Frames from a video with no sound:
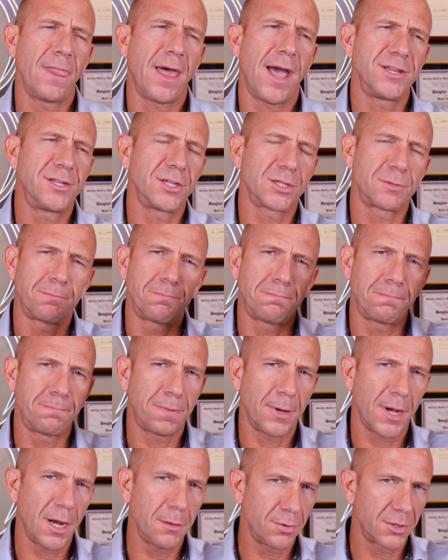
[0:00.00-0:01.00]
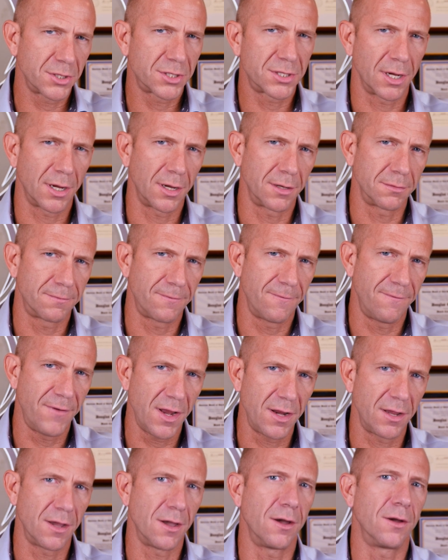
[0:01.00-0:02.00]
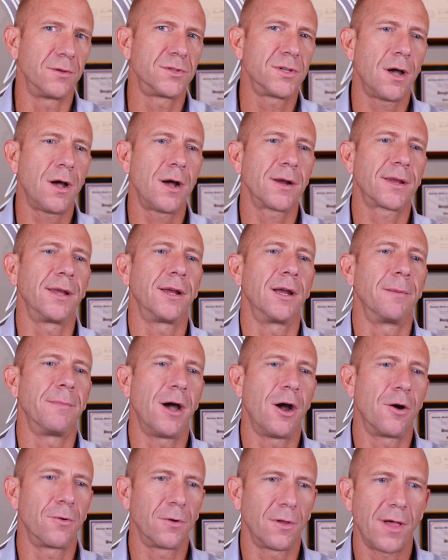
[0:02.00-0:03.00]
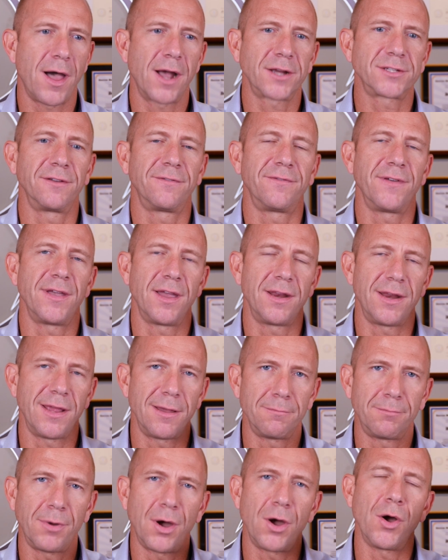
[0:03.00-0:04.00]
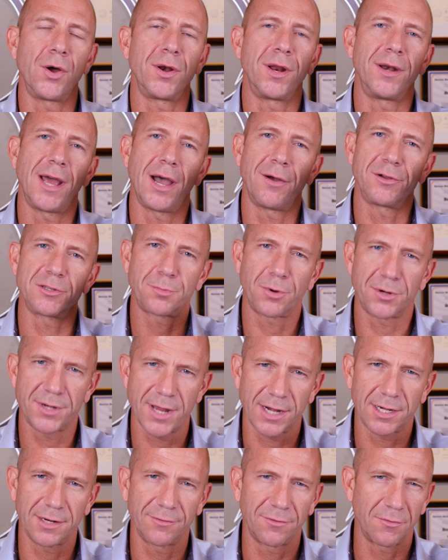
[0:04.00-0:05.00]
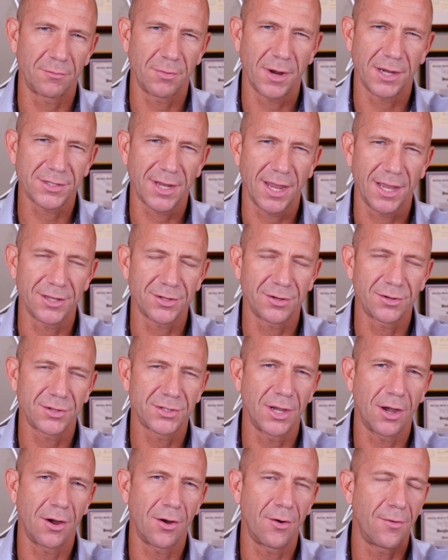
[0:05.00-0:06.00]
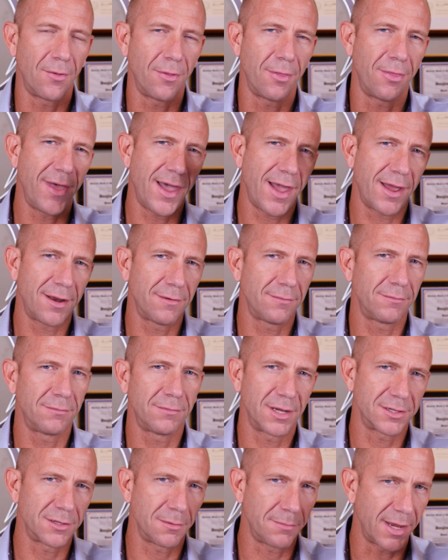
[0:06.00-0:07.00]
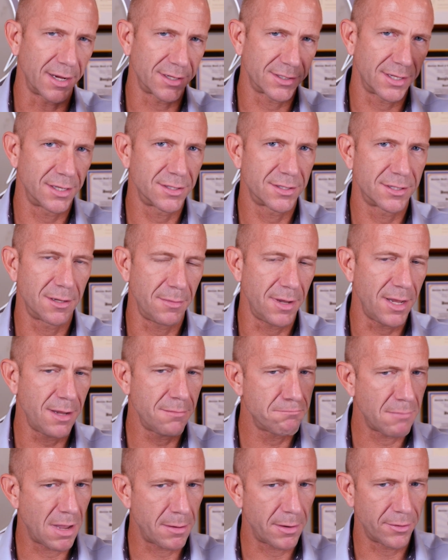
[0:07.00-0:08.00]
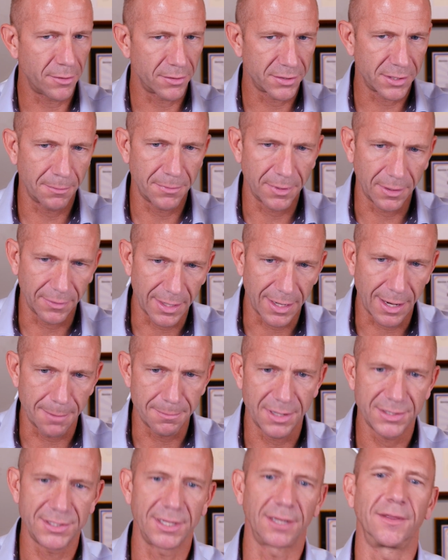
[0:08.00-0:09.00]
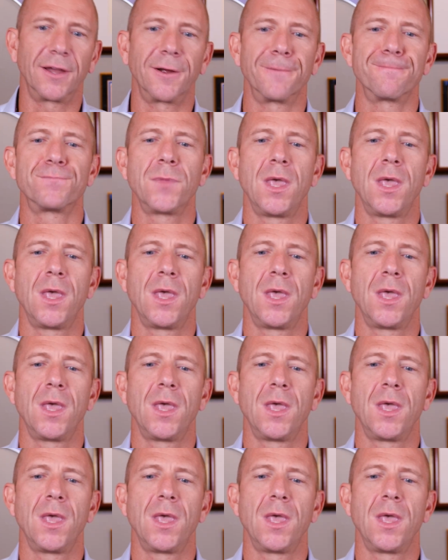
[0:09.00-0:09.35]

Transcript: I just published a video talking about raloxifene and bone and how it's protective of breast cancer. So that doesn't make sense to me. Maybe there's something that I'm missing there.